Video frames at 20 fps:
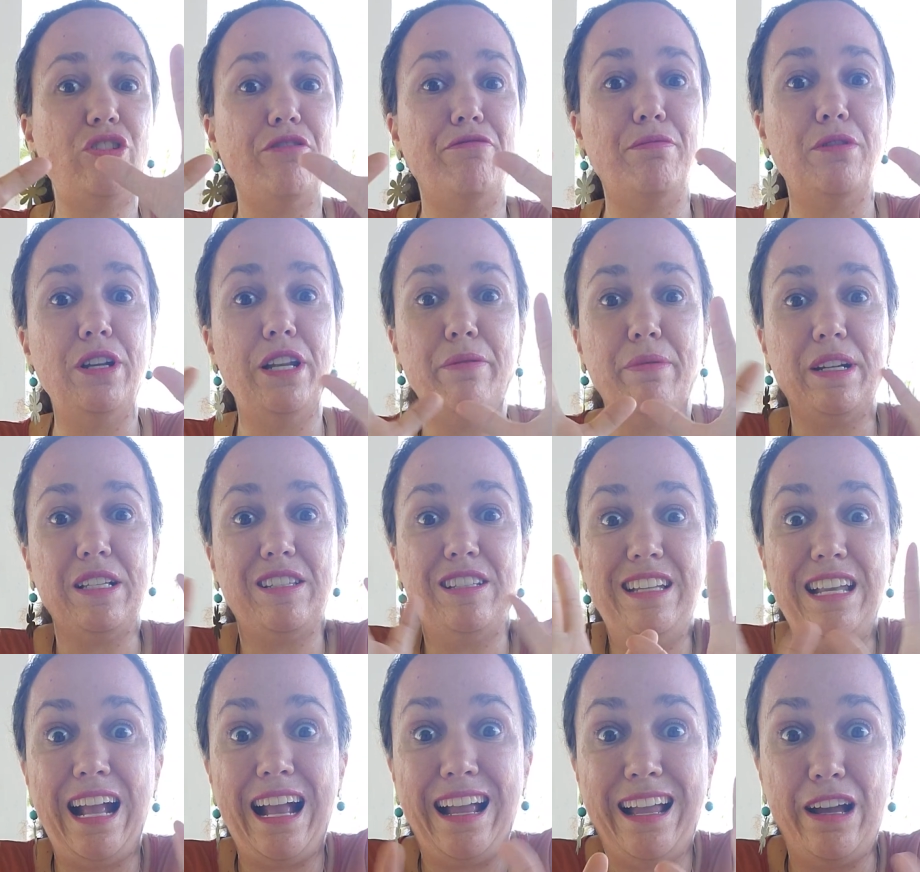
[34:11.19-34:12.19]
of bolivars
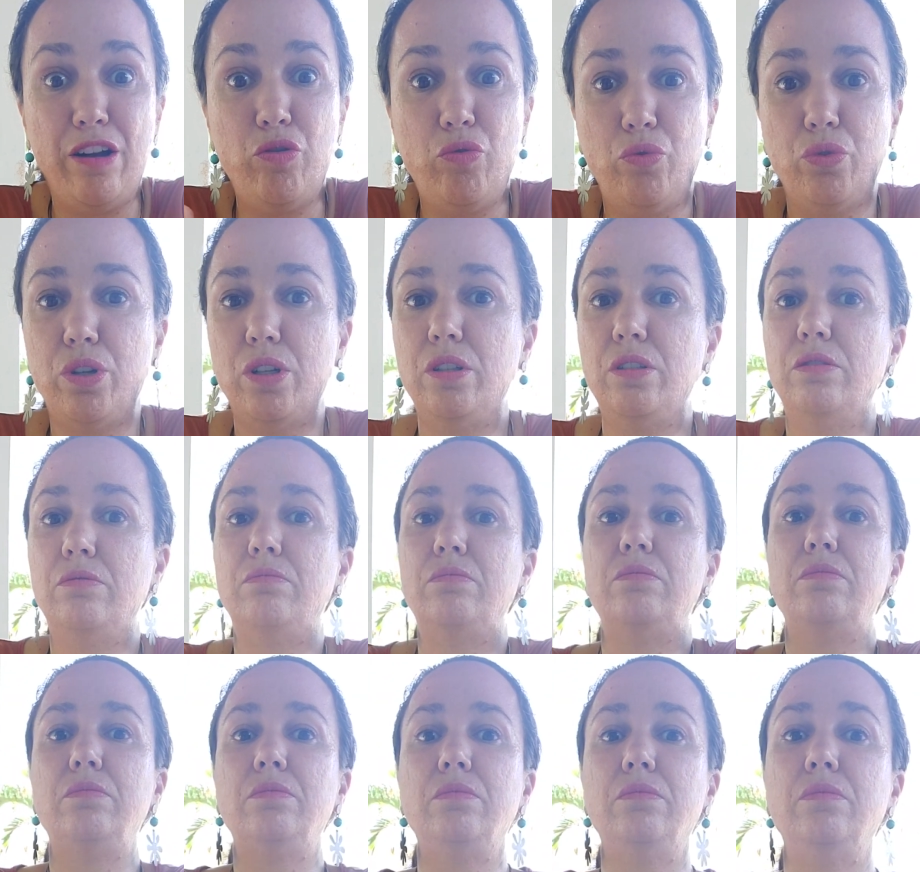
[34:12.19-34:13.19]
now.
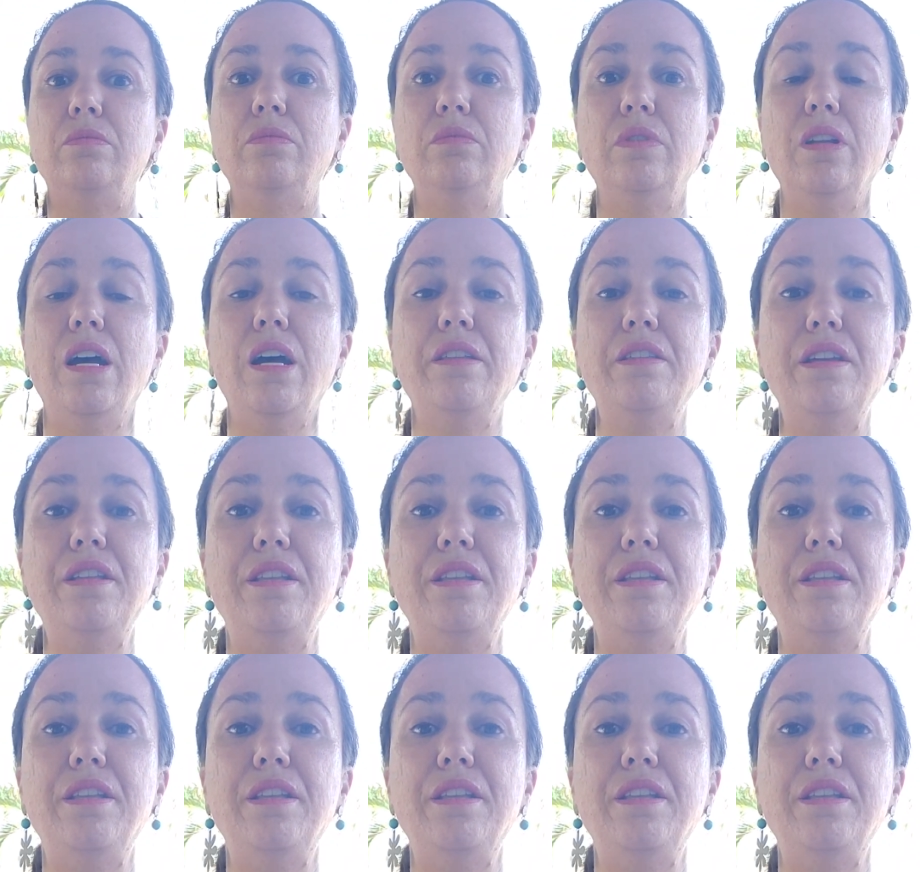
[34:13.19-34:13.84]
And then